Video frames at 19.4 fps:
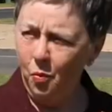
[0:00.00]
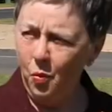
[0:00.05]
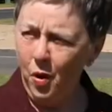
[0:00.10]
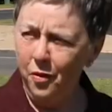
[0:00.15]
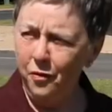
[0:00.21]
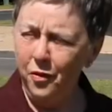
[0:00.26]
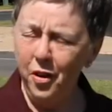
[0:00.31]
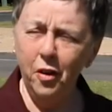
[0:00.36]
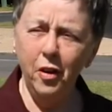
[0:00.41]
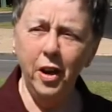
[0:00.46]

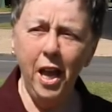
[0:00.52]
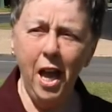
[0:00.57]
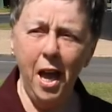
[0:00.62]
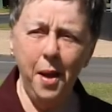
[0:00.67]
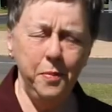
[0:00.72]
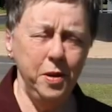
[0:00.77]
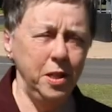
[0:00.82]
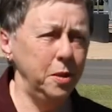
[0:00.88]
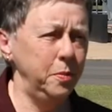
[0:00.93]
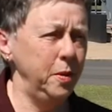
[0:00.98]
We're very
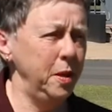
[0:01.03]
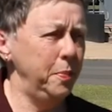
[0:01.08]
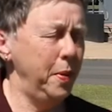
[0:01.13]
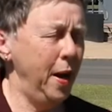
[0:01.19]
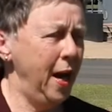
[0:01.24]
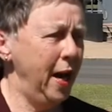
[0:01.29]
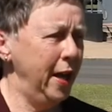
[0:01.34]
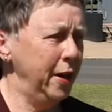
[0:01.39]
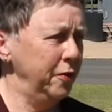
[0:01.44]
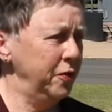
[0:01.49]
happy to be
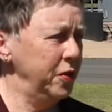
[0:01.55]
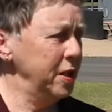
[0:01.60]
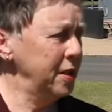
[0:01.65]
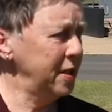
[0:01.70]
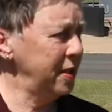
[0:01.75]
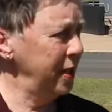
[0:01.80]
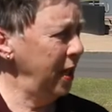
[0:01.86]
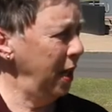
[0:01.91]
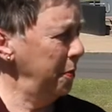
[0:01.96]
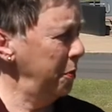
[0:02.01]
part of this
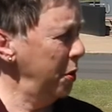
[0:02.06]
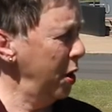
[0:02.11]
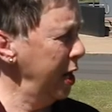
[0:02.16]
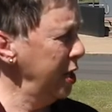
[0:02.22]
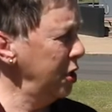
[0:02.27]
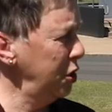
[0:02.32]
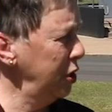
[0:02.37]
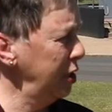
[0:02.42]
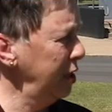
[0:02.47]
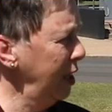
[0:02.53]

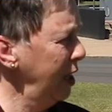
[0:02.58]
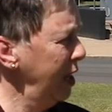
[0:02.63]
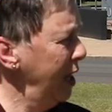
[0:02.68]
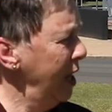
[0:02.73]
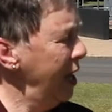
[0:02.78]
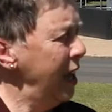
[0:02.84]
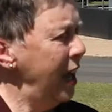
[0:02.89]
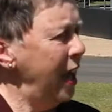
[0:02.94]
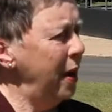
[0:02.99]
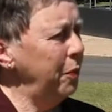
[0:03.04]
celebration,
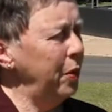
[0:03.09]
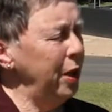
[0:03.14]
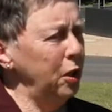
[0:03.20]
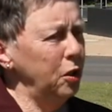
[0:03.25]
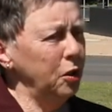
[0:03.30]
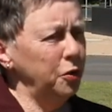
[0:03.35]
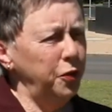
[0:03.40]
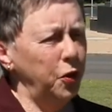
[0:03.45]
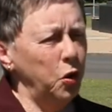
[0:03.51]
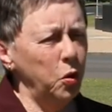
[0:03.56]
and we
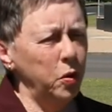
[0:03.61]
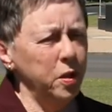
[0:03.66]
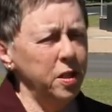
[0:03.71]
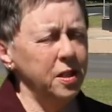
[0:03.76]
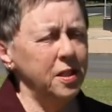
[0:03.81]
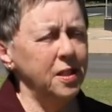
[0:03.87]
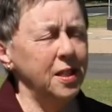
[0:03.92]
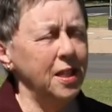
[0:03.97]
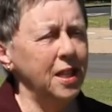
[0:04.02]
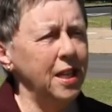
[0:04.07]
look forward
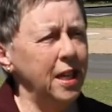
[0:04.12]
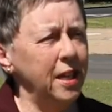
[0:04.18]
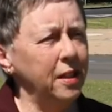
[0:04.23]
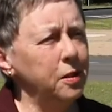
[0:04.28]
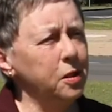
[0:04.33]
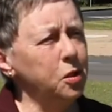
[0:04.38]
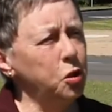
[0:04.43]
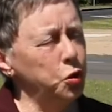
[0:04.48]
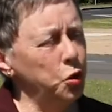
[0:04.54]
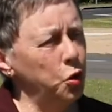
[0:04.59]
to seeing
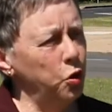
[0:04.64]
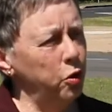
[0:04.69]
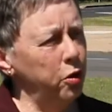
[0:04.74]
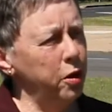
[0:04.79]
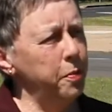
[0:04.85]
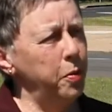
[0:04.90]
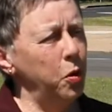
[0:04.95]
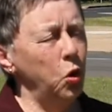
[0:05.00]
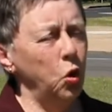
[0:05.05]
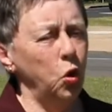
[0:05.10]
the
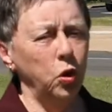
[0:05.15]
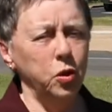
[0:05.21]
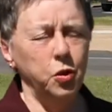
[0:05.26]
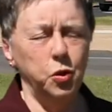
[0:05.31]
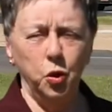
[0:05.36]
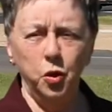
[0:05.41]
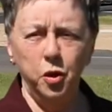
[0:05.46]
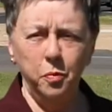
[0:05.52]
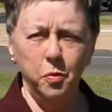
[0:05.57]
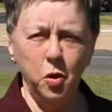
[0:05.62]

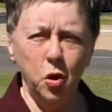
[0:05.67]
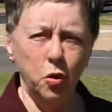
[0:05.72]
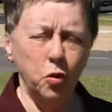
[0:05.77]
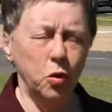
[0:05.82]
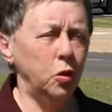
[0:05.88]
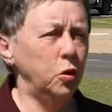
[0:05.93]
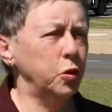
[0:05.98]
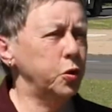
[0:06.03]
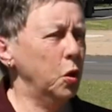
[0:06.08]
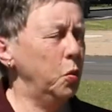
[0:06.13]
storyboards or the
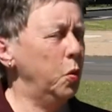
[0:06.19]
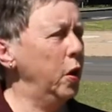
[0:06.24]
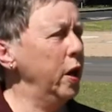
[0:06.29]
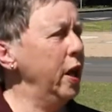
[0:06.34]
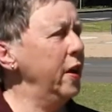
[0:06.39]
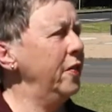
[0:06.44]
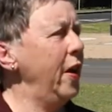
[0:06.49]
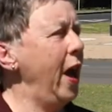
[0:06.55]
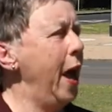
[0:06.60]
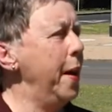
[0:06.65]
murals or
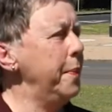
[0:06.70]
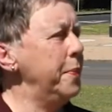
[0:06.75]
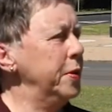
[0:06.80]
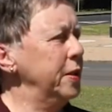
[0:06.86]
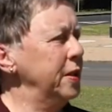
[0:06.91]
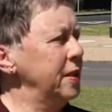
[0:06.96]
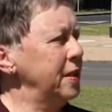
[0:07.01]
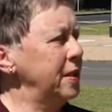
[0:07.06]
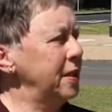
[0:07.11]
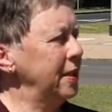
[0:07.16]
whatever
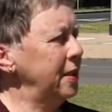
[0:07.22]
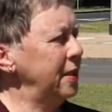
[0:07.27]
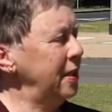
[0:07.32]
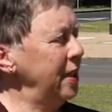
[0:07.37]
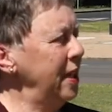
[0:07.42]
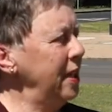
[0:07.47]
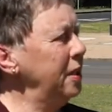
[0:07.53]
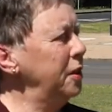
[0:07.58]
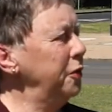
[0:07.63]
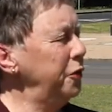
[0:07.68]
happens
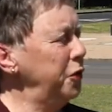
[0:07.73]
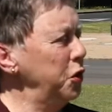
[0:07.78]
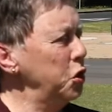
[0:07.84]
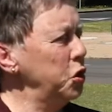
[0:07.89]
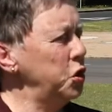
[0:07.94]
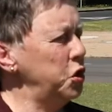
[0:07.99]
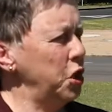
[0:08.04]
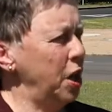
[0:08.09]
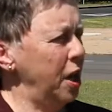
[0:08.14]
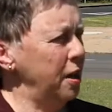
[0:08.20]
in the
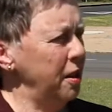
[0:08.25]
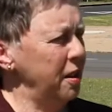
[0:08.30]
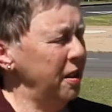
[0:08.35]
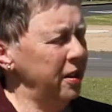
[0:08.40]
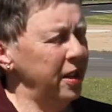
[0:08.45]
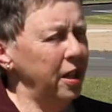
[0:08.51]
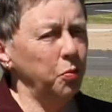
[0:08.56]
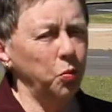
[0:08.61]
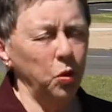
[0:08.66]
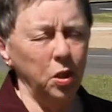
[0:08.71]
future
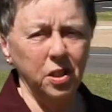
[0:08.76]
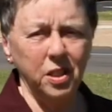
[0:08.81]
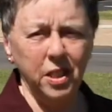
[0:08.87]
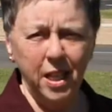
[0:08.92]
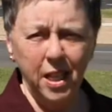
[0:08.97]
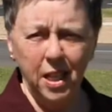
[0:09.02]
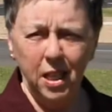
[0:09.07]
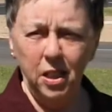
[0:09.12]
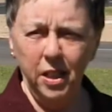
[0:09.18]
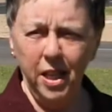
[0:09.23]
that will
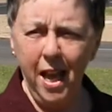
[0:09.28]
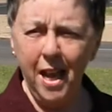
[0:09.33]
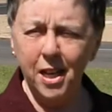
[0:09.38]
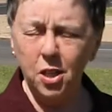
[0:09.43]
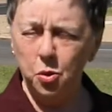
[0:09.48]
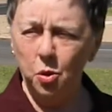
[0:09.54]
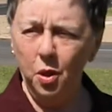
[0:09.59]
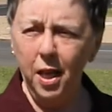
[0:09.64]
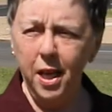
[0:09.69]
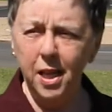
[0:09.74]
tell the
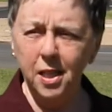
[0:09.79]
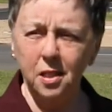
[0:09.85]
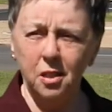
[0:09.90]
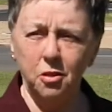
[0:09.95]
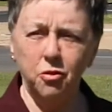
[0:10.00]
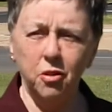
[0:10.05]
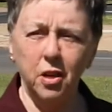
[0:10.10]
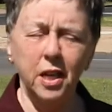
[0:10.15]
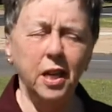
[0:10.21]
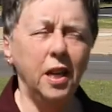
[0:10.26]
actual
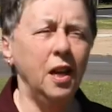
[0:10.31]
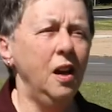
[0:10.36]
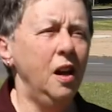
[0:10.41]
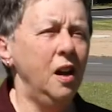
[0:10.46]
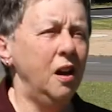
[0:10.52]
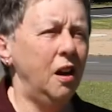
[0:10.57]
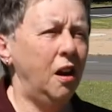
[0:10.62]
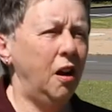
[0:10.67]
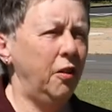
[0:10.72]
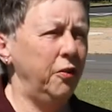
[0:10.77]
history
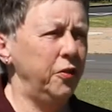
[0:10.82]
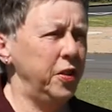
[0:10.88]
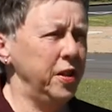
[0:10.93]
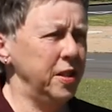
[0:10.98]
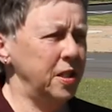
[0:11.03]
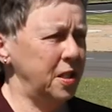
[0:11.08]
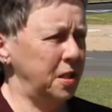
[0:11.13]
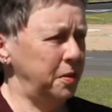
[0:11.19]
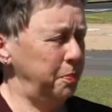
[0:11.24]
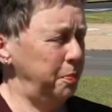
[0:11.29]
of
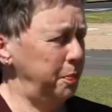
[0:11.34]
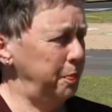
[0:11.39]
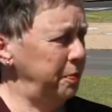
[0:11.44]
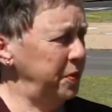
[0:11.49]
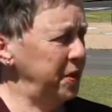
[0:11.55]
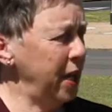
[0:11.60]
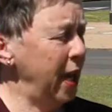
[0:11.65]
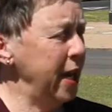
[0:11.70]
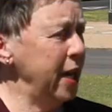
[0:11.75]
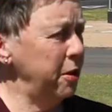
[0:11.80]
this
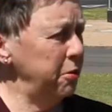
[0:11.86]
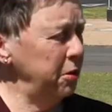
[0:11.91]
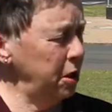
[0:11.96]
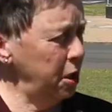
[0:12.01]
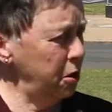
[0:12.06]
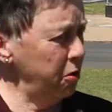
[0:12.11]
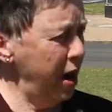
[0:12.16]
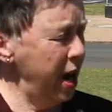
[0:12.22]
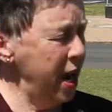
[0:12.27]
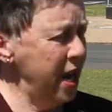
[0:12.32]
sacred
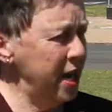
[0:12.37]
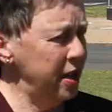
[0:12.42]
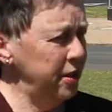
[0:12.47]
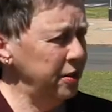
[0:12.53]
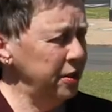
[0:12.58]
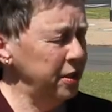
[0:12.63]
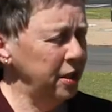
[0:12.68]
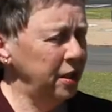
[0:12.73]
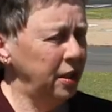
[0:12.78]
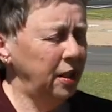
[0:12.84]

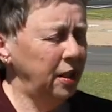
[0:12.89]
ground.